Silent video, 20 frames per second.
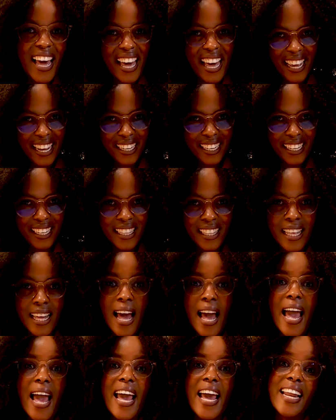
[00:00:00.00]

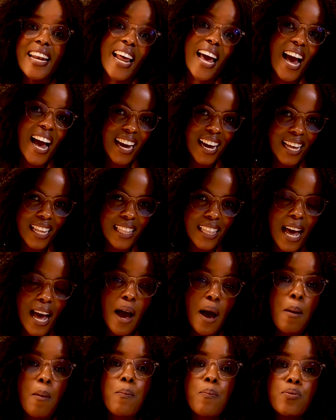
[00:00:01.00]
Edith, and
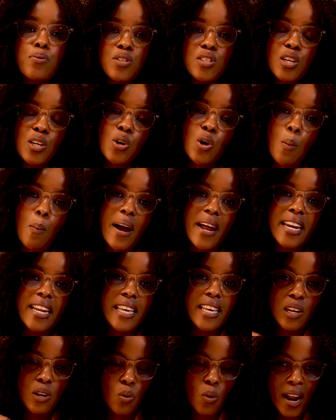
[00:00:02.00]
Agatha putting your money
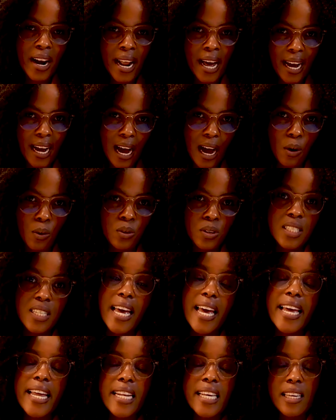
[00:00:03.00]
in one account
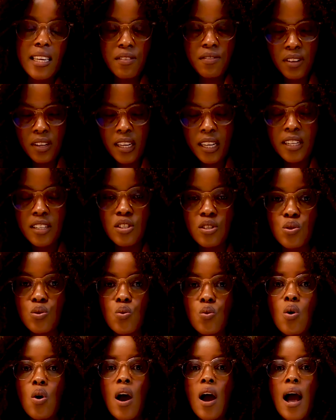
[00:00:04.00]
and giving it
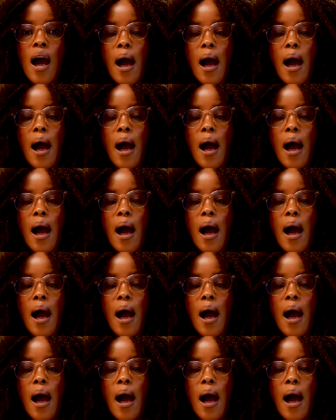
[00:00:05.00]
to